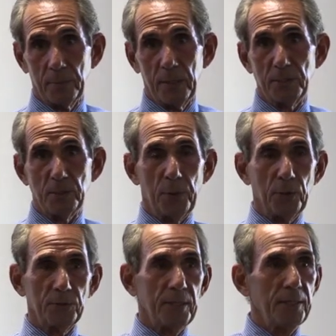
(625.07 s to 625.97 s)
It's
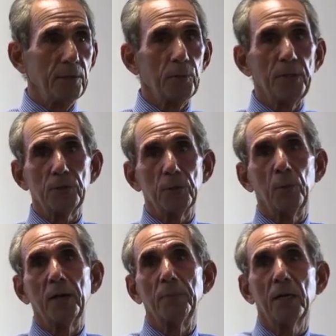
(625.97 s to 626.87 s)
supposed to increase your
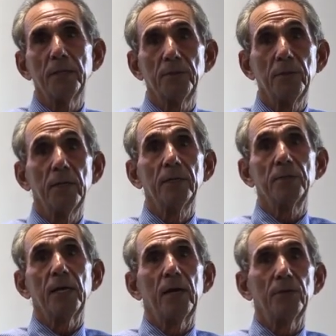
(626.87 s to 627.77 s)
white blood
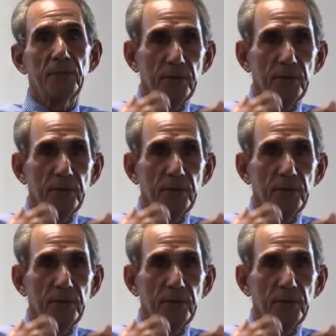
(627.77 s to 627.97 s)
cells,